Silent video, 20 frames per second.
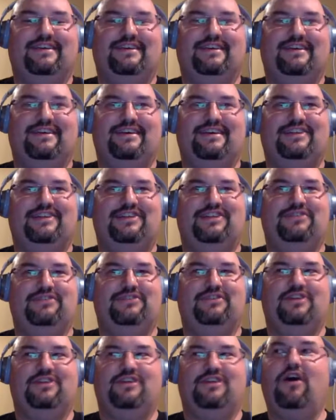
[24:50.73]
And she was
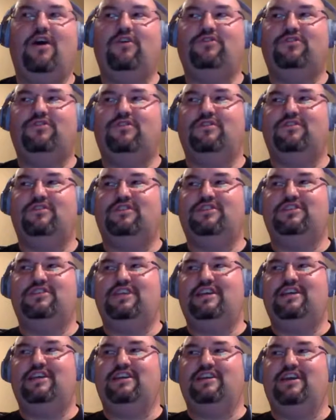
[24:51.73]
like, "Oh, the
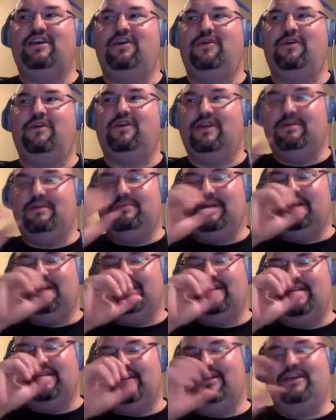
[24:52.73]
seat can lower." And I'm like,
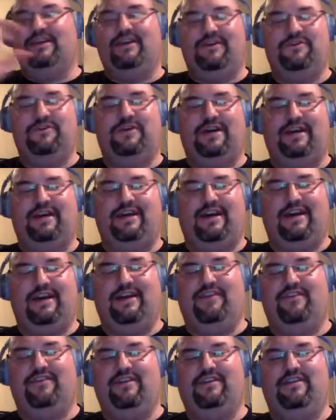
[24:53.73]
"No, I
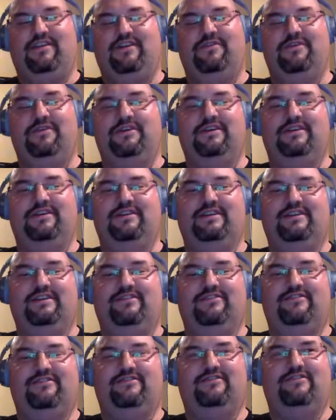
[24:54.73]
already lowered it.
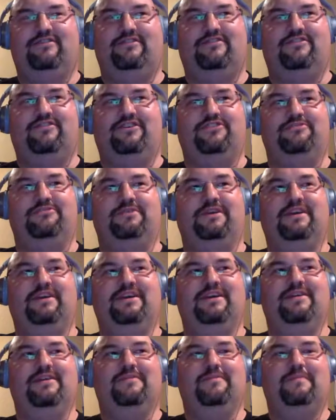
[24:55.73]
Trust me."
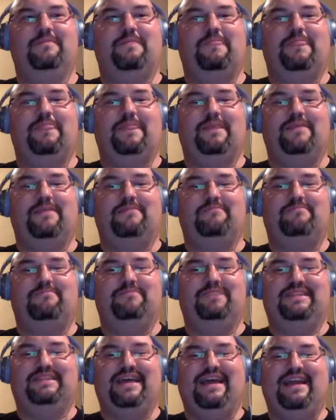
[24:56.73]

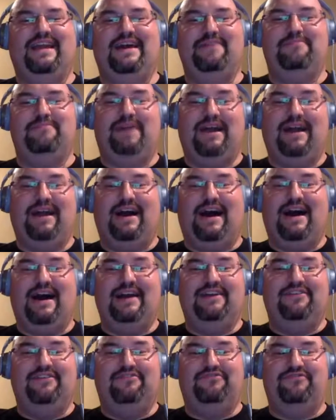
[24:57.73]
But then I buy a
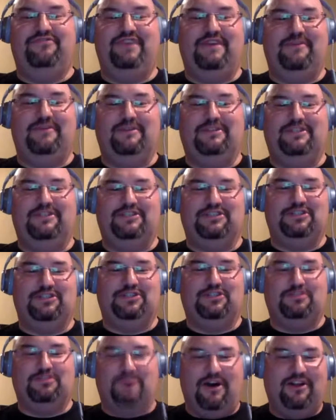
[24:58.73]
Honda Fit, which is the
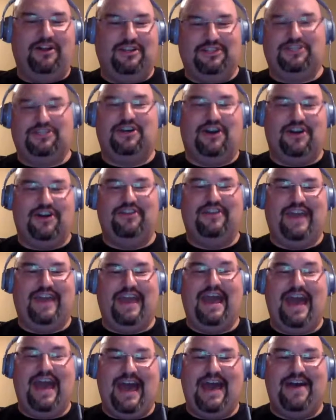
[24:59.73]
smallest car they
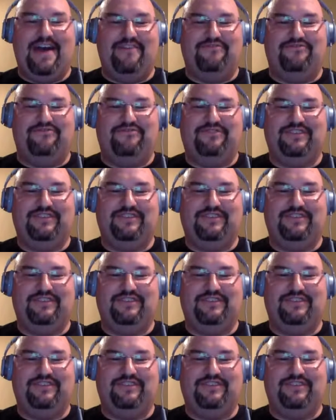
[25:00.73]
have,